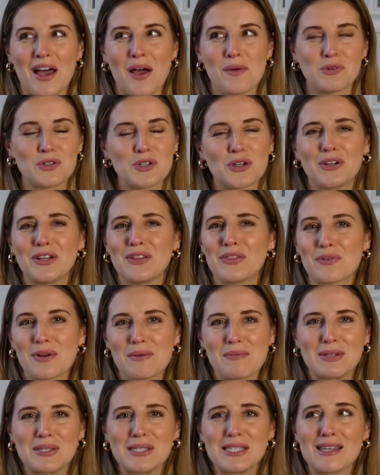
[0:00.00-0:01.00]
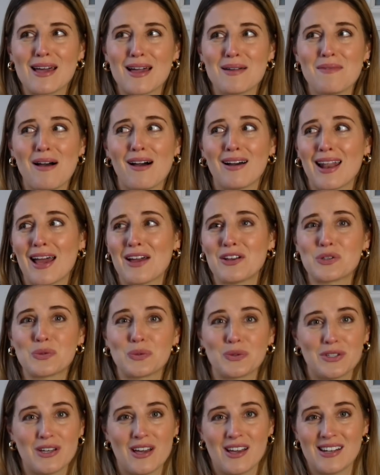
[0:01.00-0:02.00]
I'm sure in 3 months' time our lounge
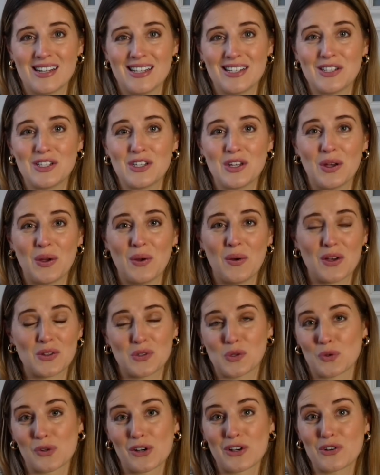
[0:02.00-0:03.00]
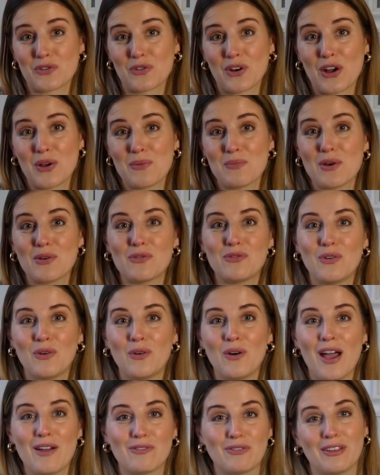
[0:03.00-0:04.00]
will turn into a storage room
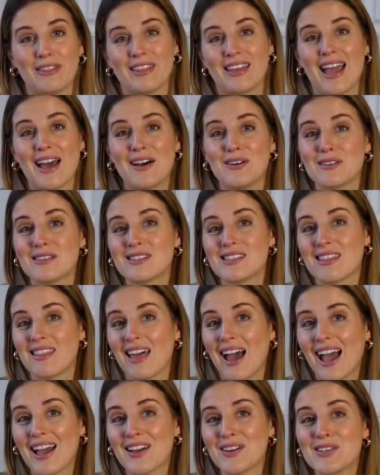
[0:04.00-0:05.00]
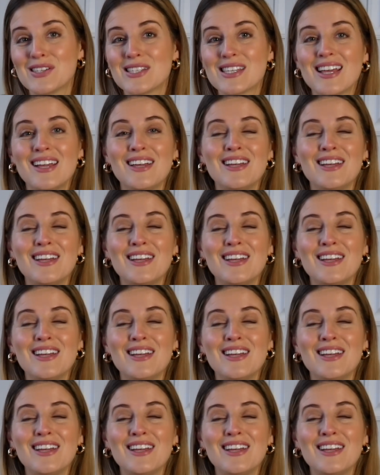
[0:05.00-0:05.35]
for everything else in the house.